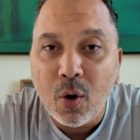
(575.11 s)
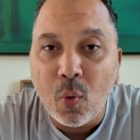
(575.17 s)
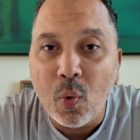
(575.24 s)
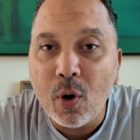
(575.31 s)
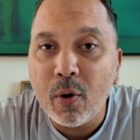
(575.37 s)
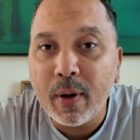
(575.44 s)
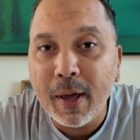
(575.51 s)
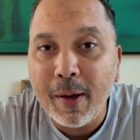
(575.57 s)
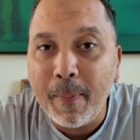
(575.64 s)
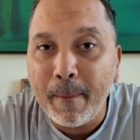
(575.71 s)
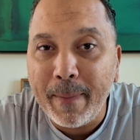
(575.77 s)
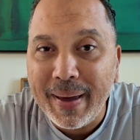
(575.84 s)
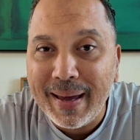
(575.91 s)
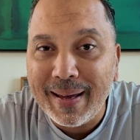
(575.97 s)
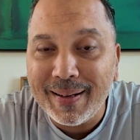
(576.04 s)
will
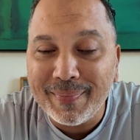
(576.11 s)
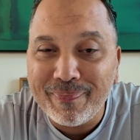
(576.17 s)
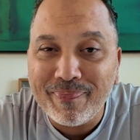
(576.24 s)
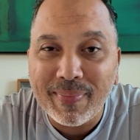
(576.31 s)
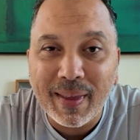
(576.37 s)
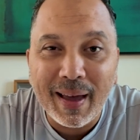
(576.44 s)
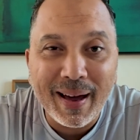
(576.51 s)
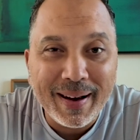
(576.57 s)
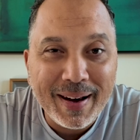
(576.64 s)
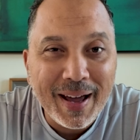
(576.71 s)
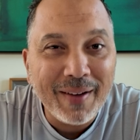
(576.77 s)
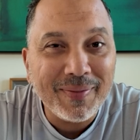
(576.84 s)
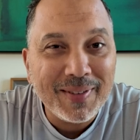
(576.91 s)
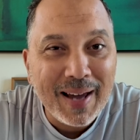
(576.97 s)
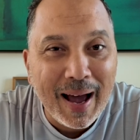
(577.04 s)
get beat
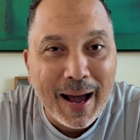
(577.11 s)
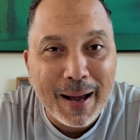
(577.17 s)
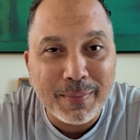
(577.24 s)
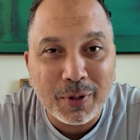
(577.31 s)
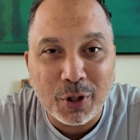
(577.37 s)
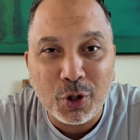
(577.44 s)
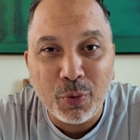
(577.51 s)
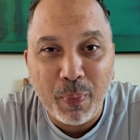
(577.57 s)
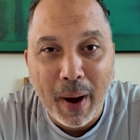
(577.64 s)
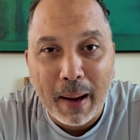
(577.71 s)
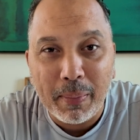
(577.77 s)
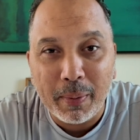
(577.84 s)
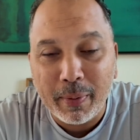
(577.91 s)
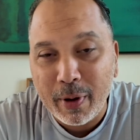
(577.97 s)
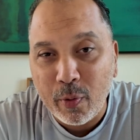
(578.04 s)
enough times that you
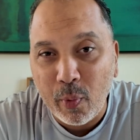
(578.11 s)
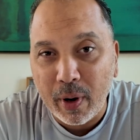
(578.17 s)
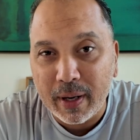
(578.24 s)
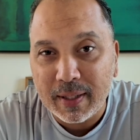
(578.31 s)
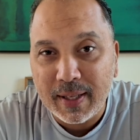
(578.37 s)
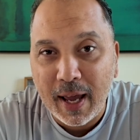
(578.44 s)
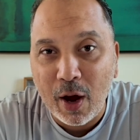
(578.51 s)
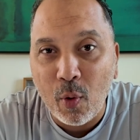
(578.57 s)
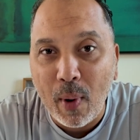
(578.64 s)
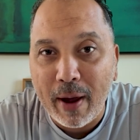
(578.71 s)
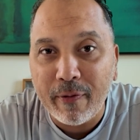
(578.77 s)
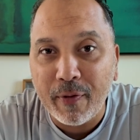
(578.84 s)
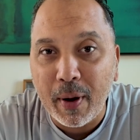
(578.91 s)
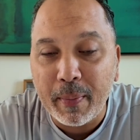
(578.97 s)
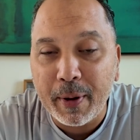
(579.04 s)
probably want to stay
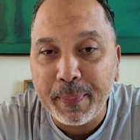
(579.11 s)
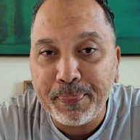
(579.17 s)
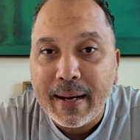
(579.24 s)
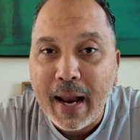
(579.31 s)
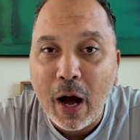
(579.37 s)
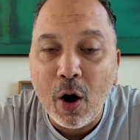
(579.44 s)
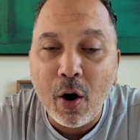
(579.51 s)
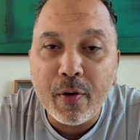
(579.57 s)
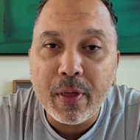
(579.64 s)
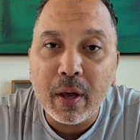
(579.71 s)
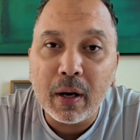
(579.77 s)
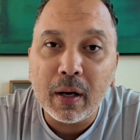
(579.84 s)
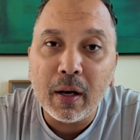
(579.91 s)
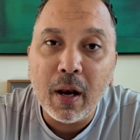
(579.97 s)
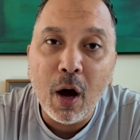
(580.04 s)
away from it. Now on the
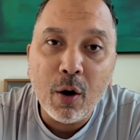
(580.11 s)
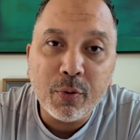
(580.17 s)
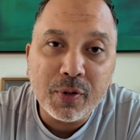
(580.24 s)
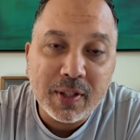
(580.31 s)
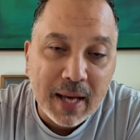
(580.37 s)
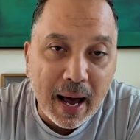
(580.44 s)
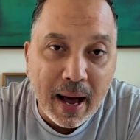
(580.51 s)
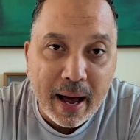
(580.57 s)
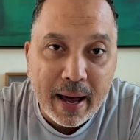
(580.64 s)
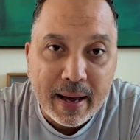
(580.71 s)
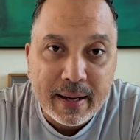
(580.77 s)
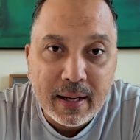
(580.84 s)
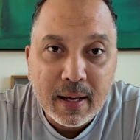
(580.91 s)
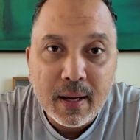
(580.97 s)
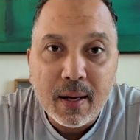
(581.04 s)
low
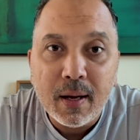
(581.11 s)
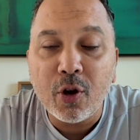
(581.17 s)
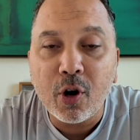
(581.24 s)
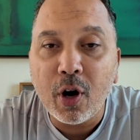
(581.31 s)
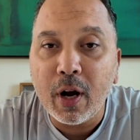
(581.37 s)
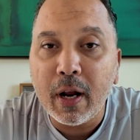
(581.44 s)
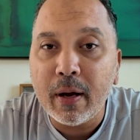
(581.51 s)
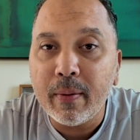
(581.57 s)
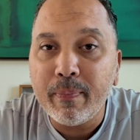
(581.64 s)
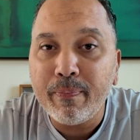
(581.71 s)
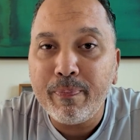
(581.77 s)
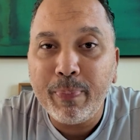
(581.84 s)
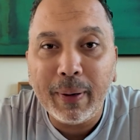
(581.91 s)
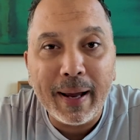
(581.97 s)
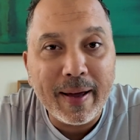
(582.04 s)
side, you're going to
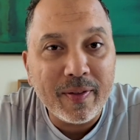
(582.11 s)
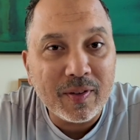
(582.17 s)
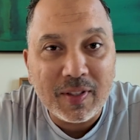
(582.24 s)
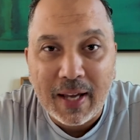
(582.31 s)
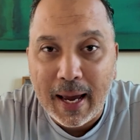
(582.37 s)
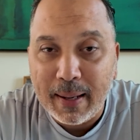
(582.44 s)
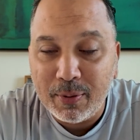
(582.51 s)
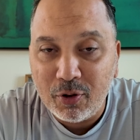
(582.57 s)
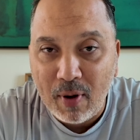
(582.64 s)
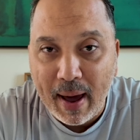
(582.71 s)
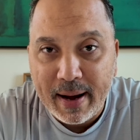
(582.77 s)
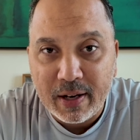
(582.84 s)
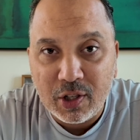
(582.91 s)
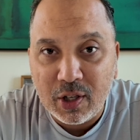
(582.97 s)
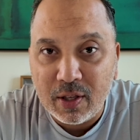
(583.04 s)
play the same
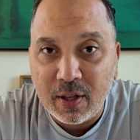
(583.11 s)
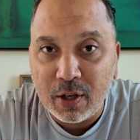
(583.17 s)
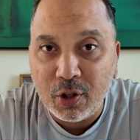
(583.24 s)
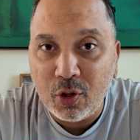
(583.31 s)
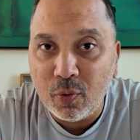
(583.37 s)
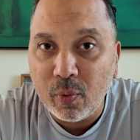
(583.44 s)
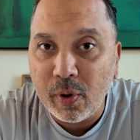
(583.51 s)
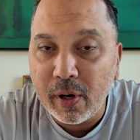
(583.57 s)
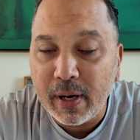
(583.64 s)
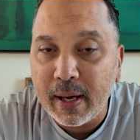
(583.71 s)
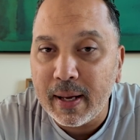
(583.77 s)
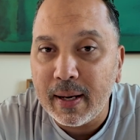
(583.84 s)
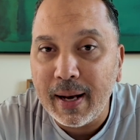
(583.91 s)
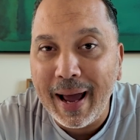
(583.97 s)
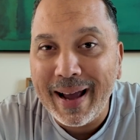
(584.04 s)
strategy that you would
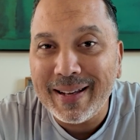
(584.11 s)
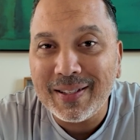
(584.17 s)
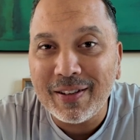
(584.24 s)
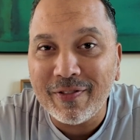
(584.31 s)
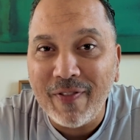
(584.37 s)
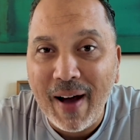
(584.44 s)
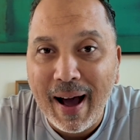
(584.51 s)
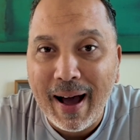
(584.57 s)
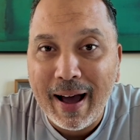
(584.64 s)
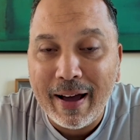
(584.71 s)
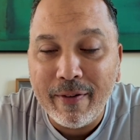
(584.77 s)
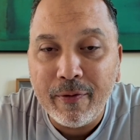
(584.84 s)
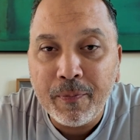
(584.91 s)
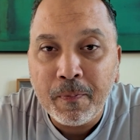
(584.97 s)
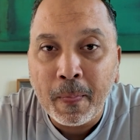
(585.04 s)
in ace to
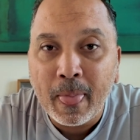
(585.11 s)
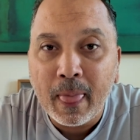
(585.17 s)
5,